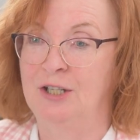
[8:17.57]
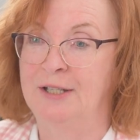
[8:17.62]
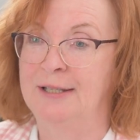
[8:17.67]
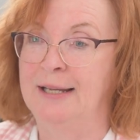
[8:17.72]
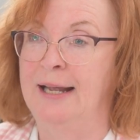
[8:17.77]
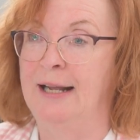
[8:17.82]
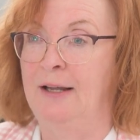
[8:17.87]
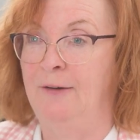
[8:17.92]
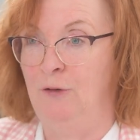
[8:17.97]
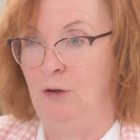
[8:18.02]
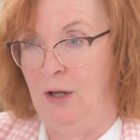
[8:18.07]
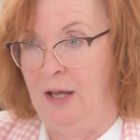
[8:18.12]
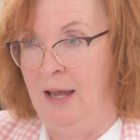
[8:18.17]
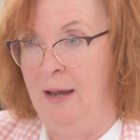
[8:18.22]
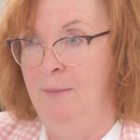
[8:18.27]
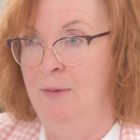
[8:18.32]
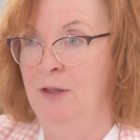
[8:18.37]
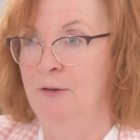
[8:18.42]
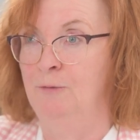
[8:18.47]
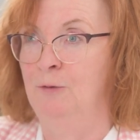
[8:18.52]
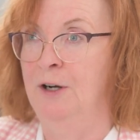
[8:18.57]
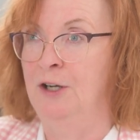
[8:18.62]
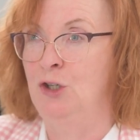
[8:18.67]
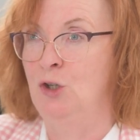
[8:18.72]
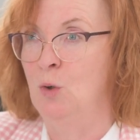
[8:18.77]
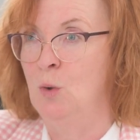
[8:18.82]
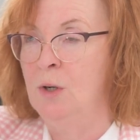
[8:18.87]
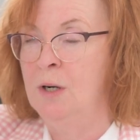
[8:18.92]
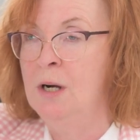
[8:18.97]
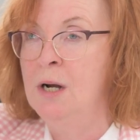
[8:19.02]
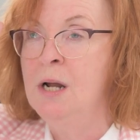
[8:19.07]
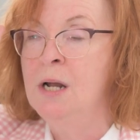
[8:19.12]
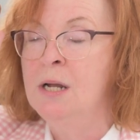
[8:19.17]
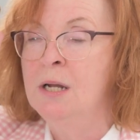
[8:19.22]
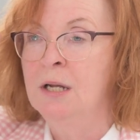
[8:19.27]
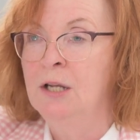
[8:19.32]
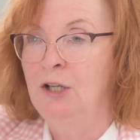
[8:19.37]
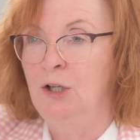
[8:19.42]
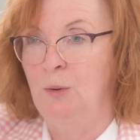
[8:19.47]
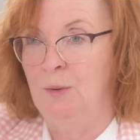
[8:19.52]
Just like if you came in the front door,
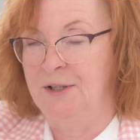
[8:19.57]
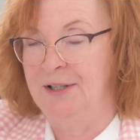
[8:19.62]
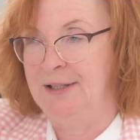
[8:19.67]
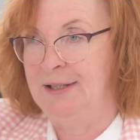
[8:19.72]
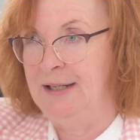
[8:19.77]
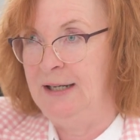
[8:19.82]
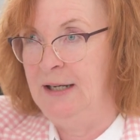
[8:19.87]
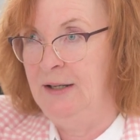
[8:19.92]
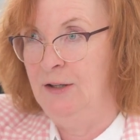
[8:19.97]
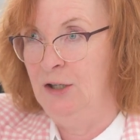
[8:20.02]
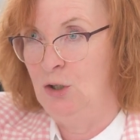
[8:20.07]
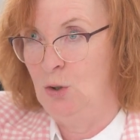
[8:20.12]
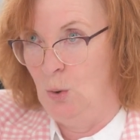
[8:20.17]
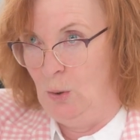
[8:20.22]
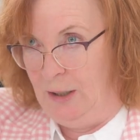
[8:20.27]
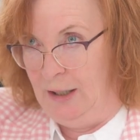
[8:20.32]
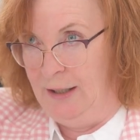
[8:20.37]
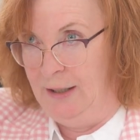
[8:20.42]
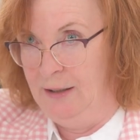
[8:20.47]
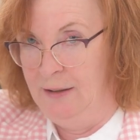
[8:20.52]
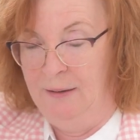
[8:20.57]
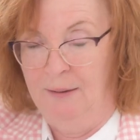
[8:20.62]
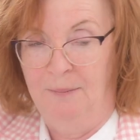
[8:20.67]
you would see the toilet.